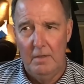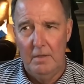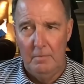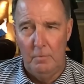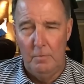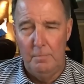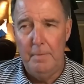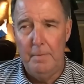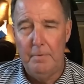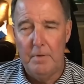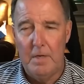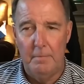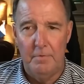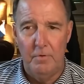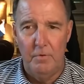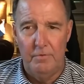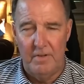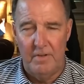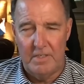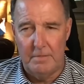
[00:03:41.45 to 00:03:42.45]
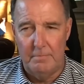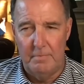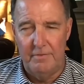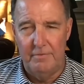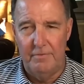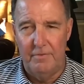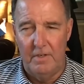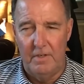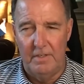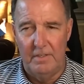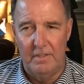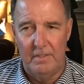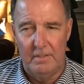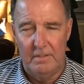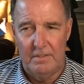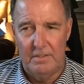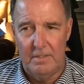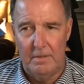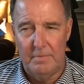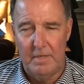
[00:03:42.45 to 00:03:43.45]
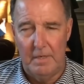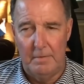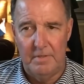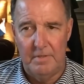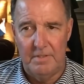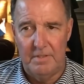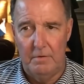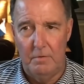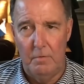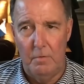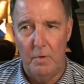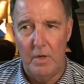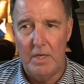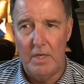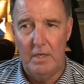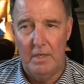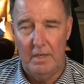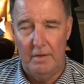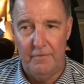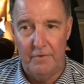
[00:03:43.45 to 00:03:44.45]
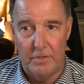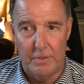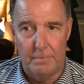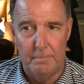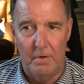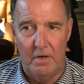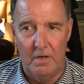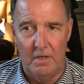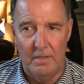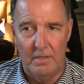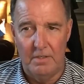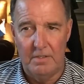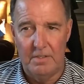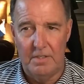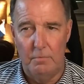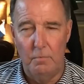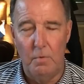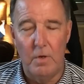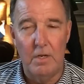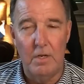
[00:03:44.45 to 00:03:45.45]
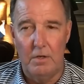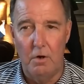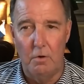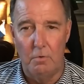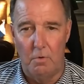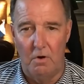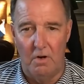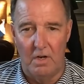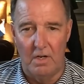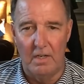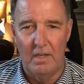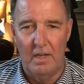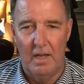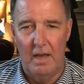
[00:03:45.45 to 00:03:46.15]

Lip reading: when people come to invest in my fund, sometimes they'll say, well, if they're smart, they'll say, what could go wrong?